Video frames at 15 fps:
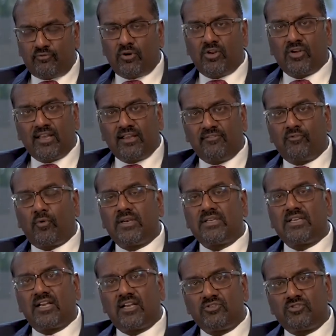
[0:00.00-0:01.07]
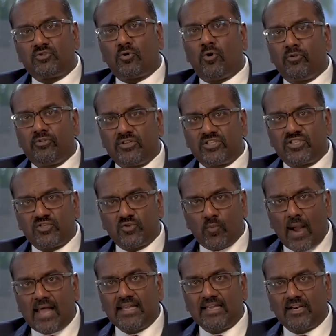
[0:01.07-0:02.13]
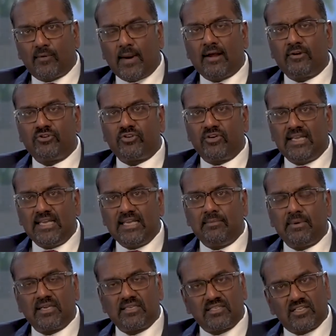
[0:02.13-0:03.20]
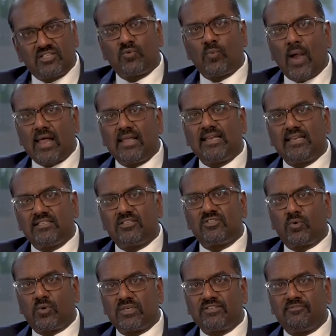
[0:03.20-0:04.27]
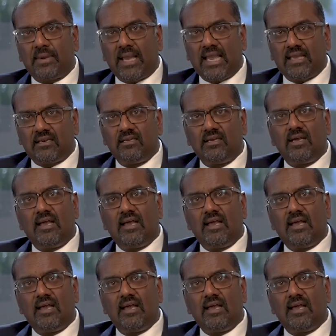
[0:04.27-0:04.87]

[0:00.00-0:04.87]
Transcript: We're looking for it to control the swelling around your knee, because the swelling is a source of pain.